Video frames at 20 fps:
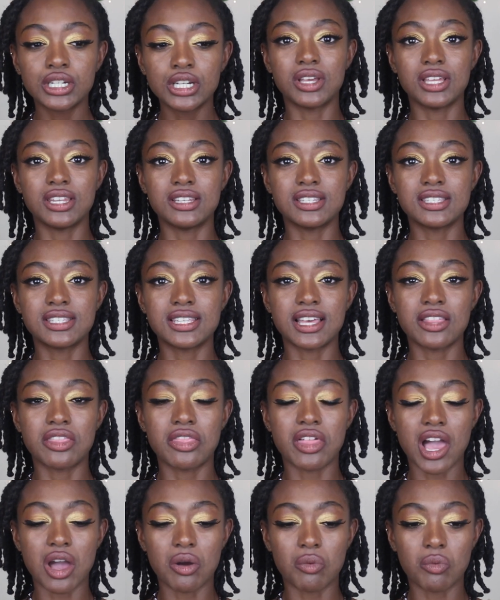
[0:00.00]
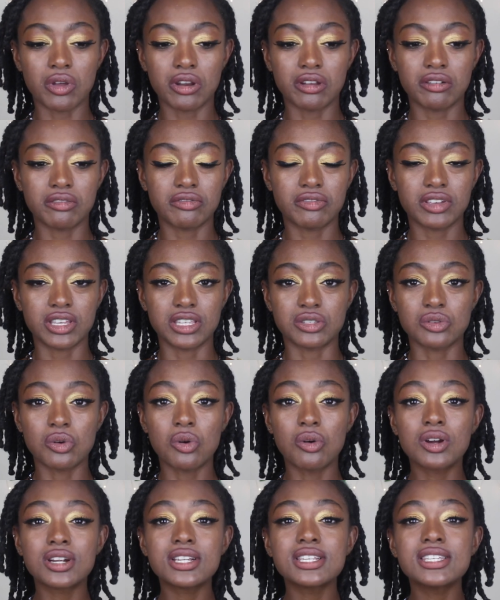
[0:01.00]
It is said that one of his
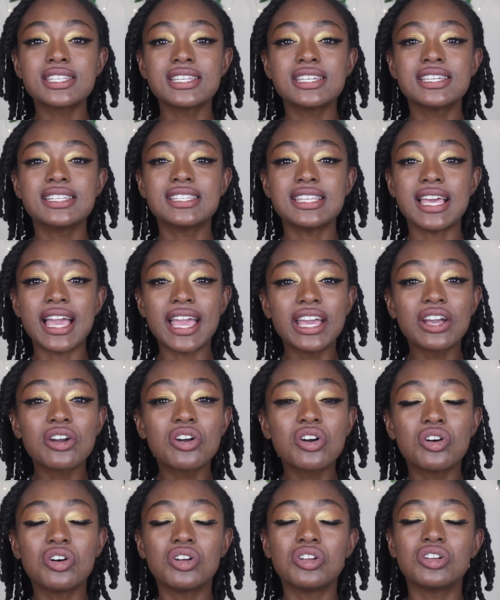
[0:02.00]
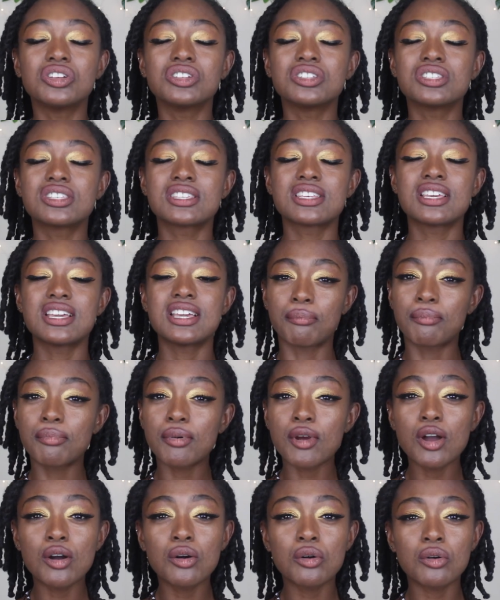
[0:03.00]
horse's ankles
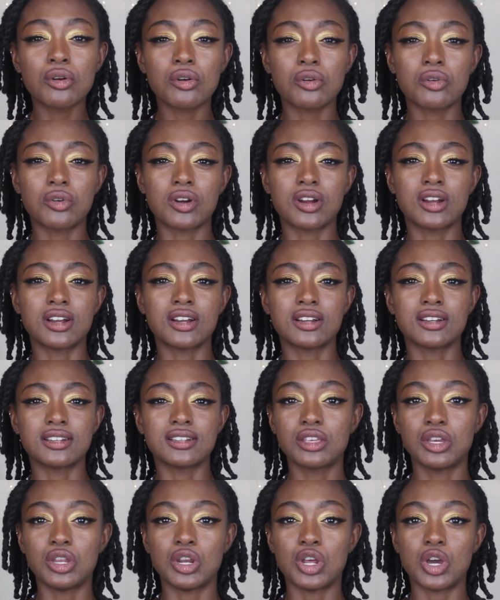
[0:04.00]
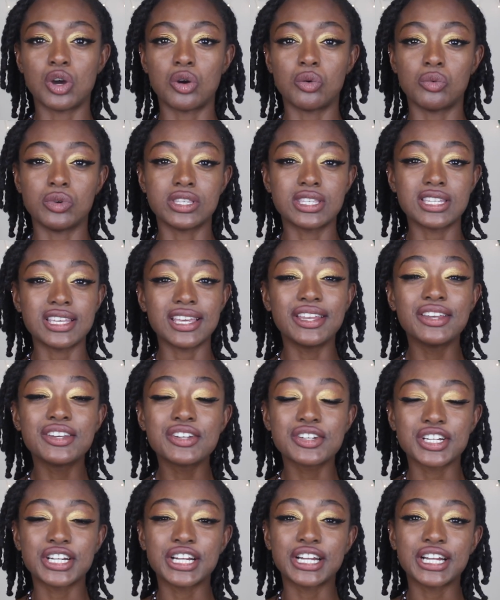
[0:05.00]
broke, or, you know, was
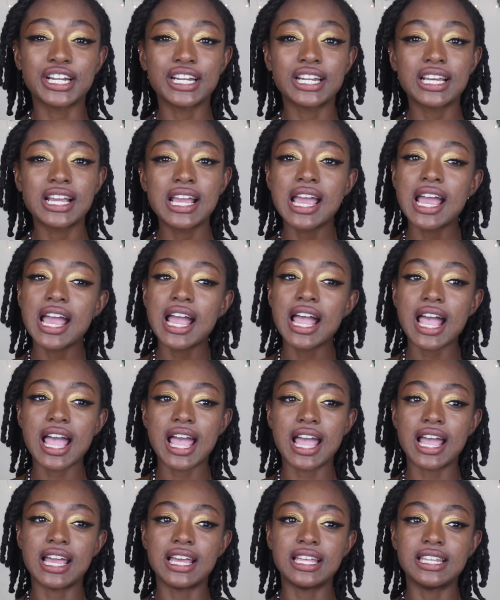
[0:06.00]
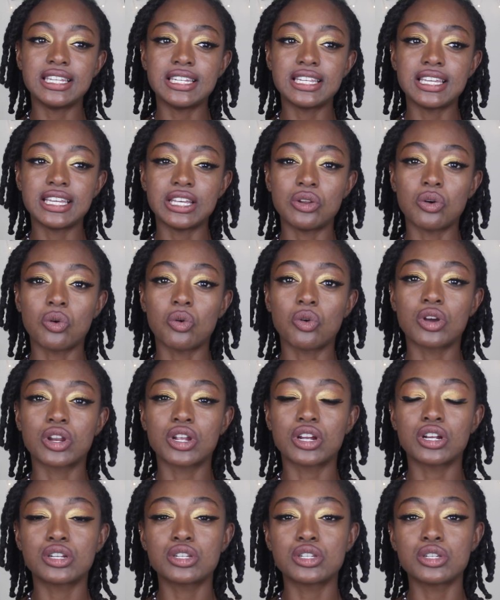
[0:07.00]
injured, and in
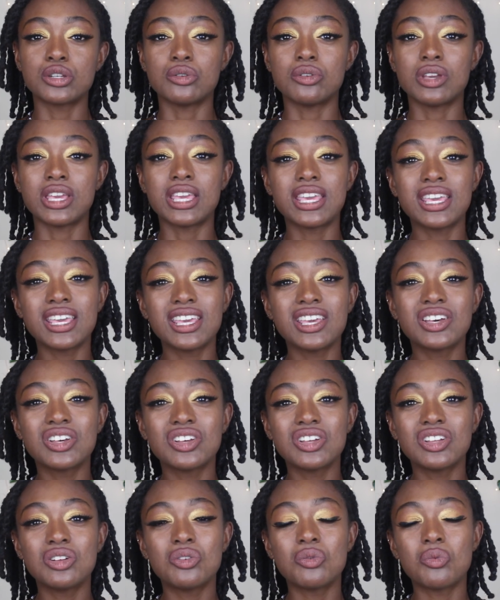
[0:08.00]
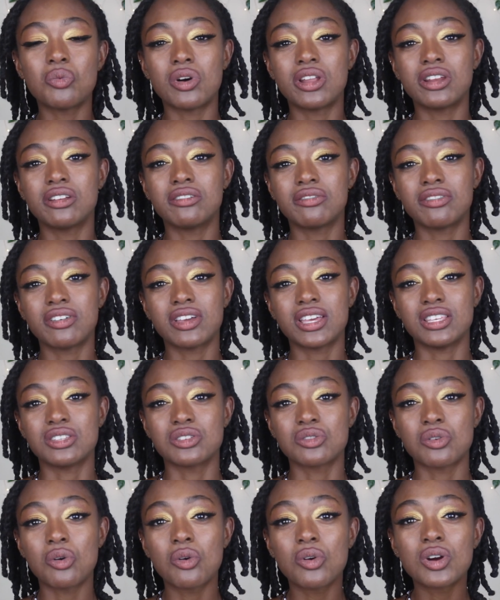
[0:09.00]
order to heal one of
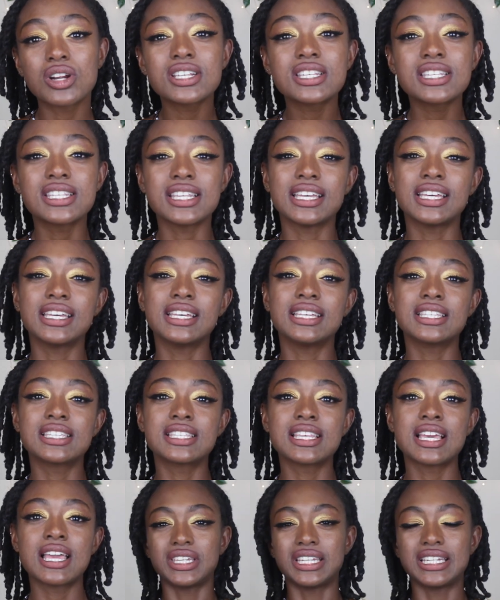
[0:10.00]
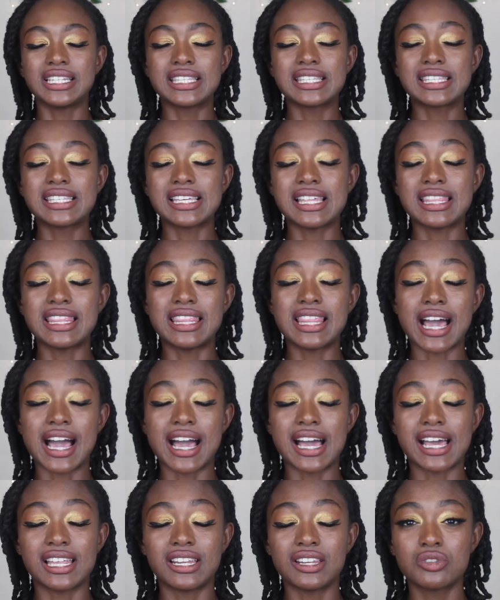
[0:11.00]
his horses, it is said
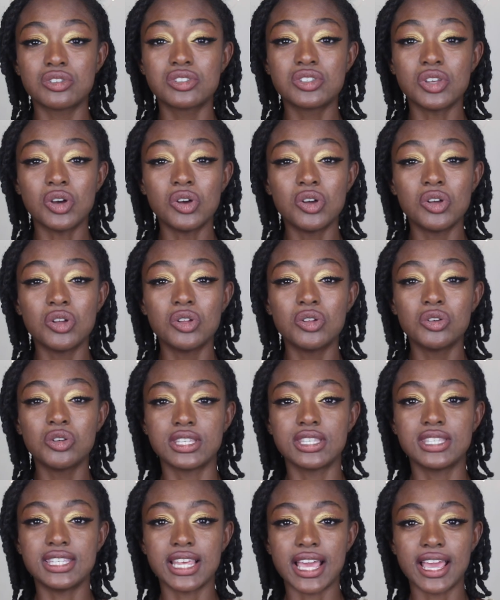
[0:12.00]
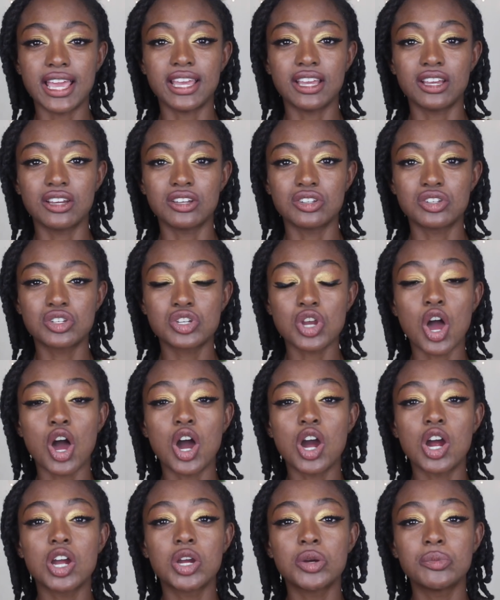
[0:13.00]
that Sol sang
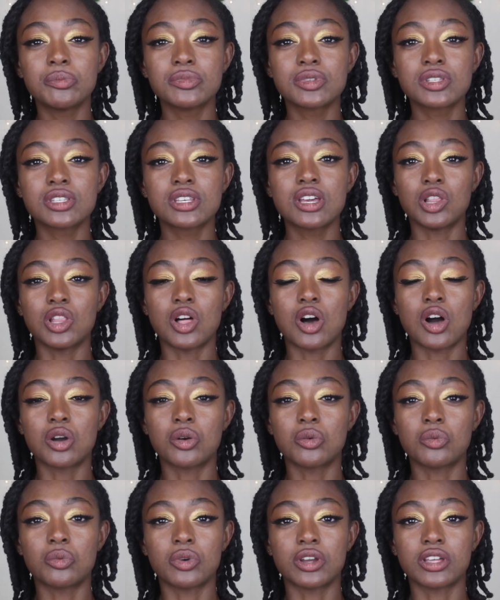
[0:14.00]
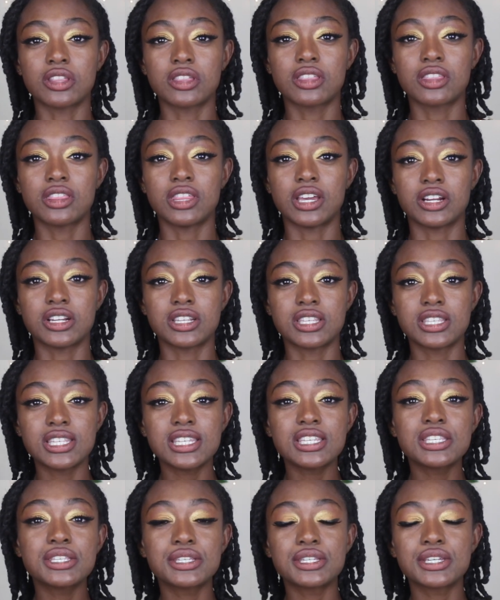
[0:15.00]
charms along with their
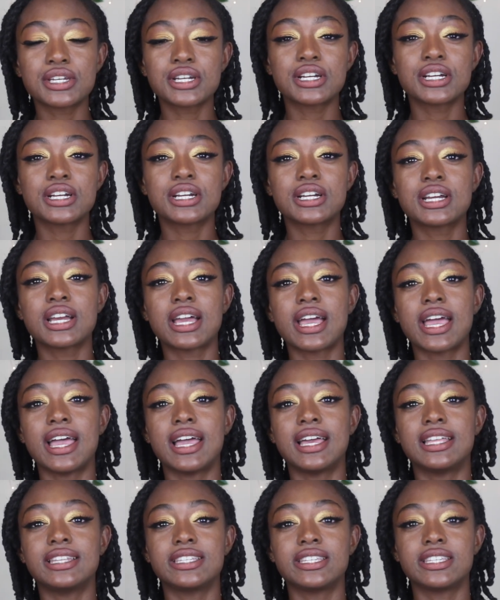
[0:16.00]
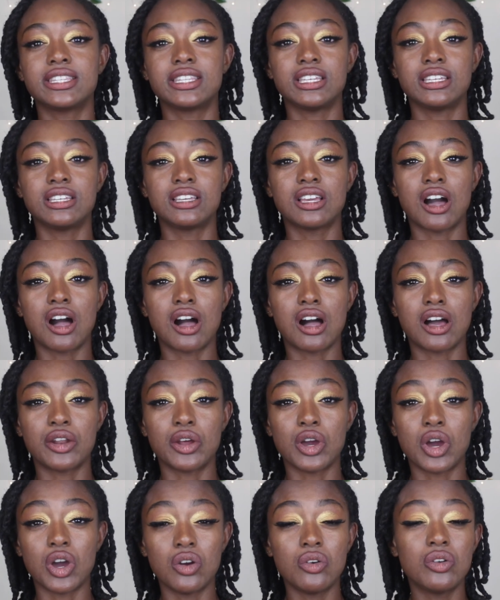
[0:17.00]
sister and the
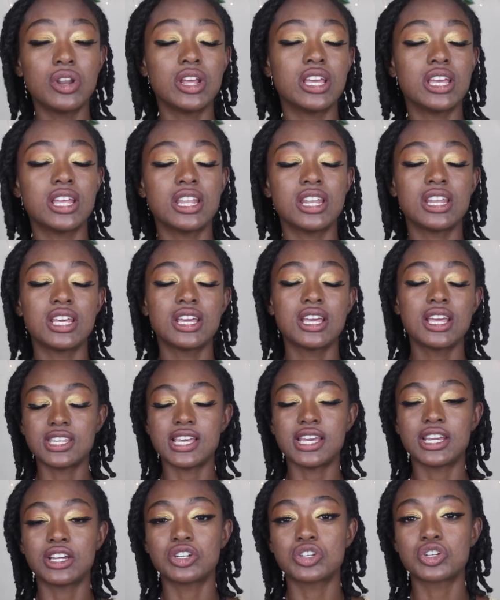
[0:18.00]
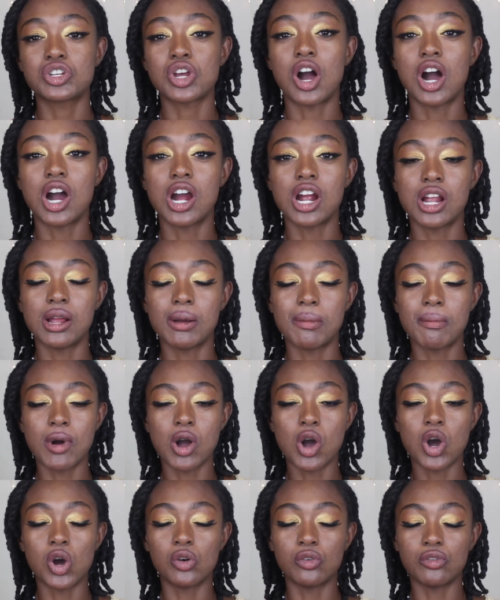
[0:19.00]
god Odin, sang a
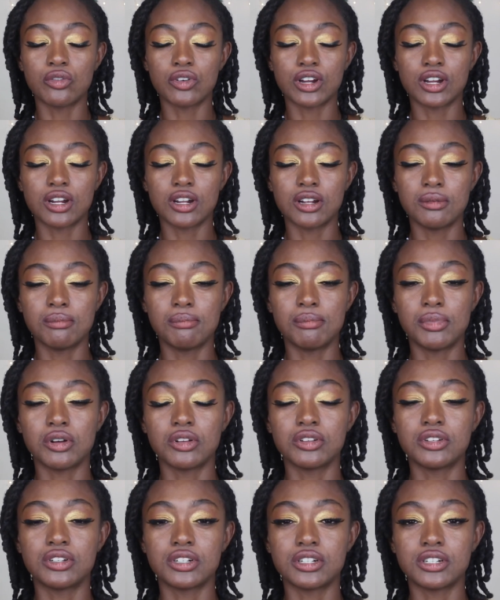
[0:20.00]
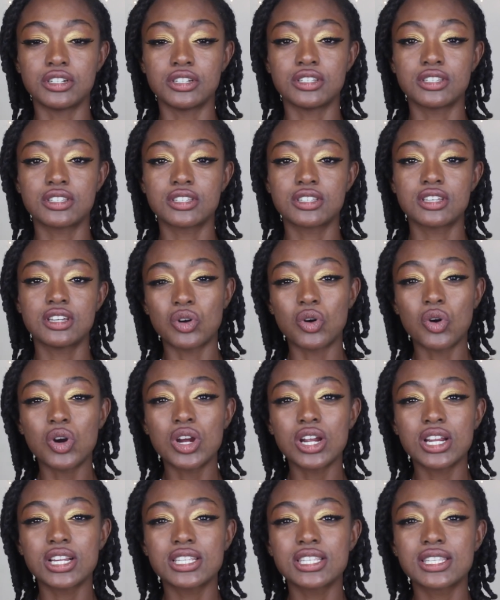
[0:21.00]
charm over Balder's
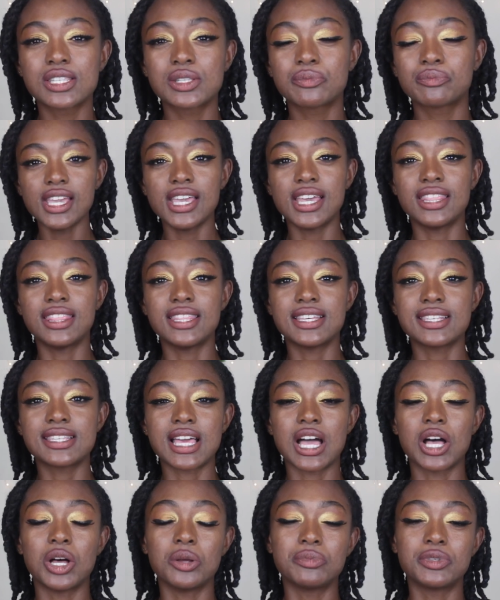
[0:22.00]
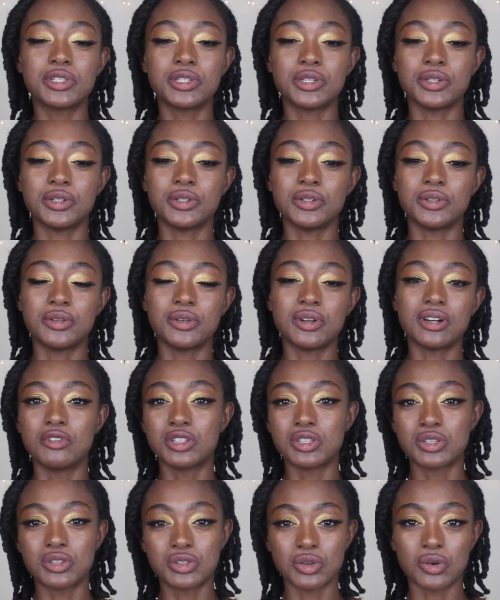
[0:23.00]
horse, and this helped to
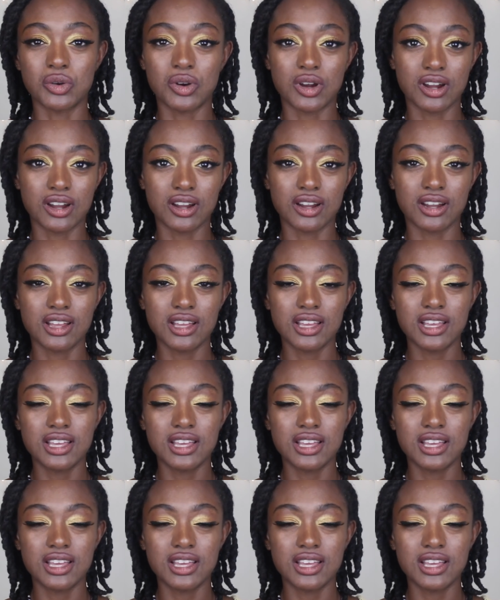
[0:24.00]
restore